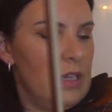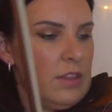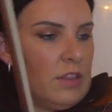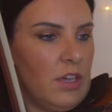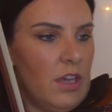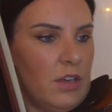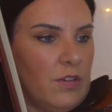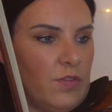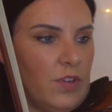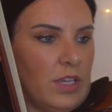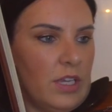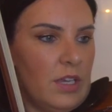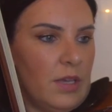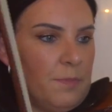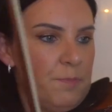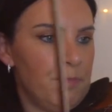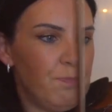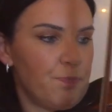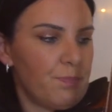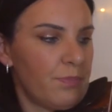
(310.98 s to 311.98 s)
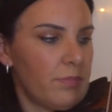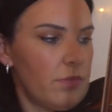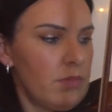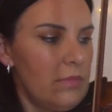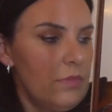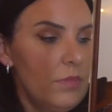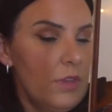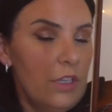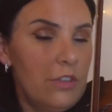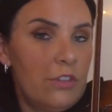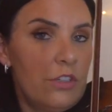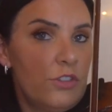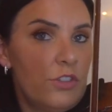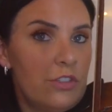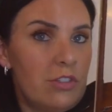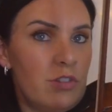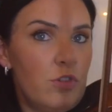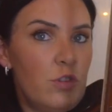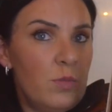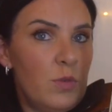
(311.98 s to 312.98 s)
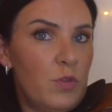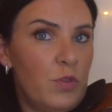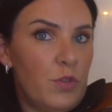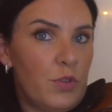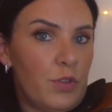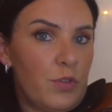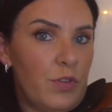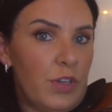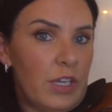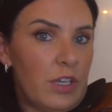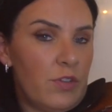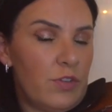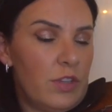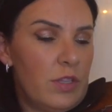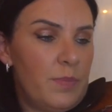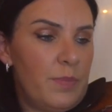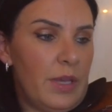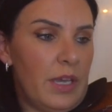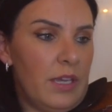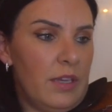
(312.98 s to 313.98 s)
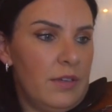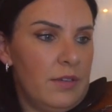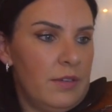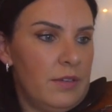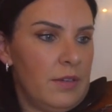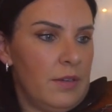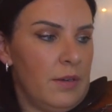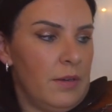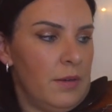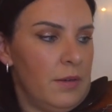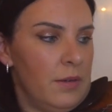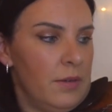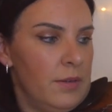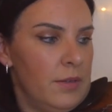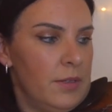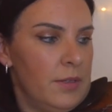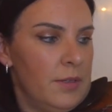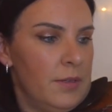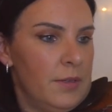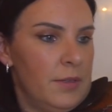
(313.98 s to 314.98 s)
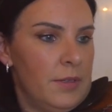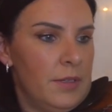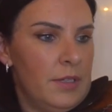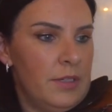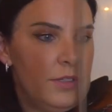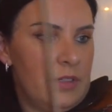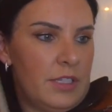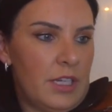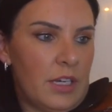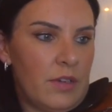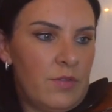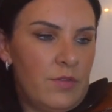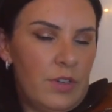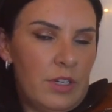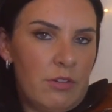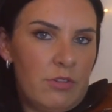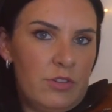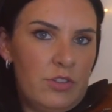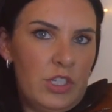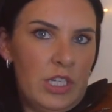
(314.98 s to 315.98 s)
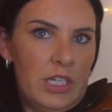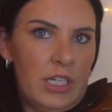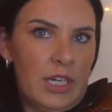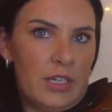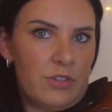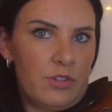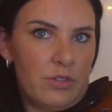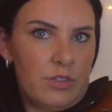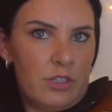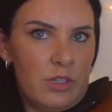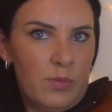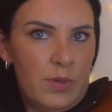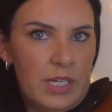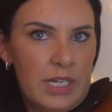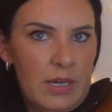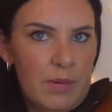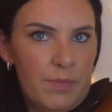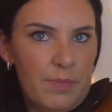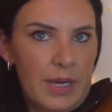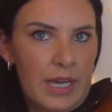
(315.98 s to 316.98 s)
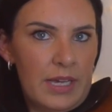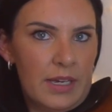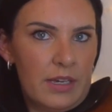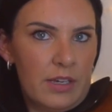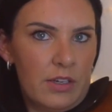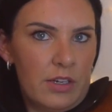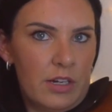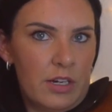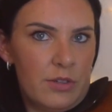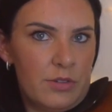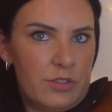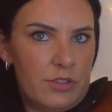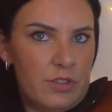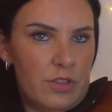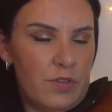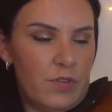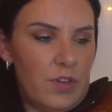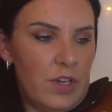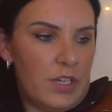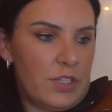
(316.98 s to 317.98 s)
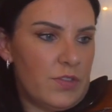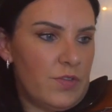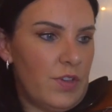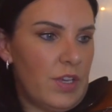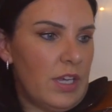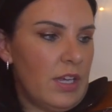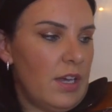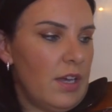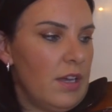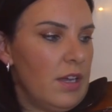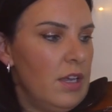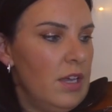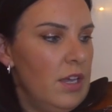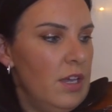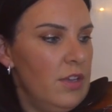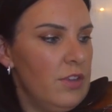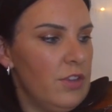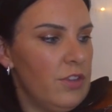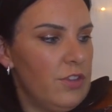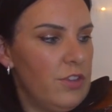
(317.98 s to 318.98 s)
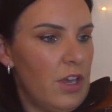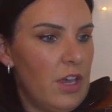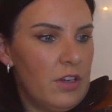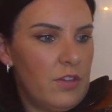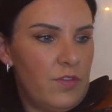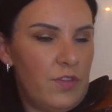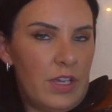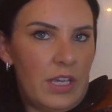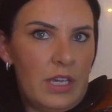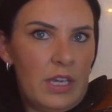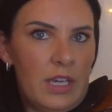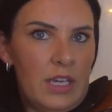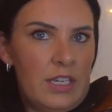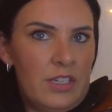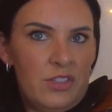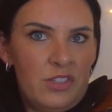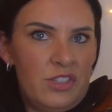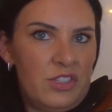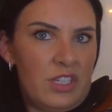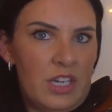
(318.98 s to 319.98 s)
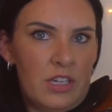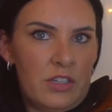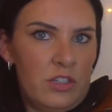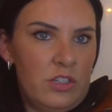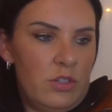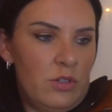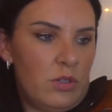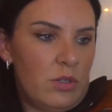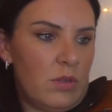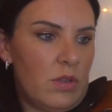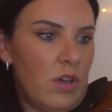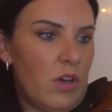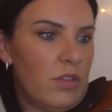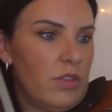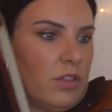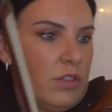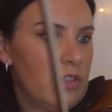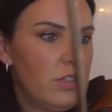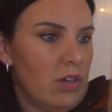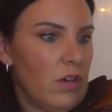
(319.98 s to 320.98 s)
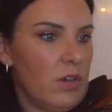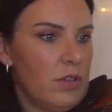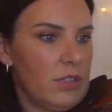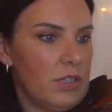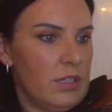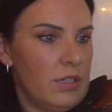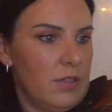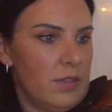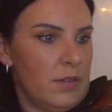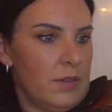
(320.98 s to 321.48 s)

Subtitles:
third finger, so it's just a normal fourth finger for the B. Second finger is G natural, so we're now back close to the first finger. The third finger is, as usual, on the dot.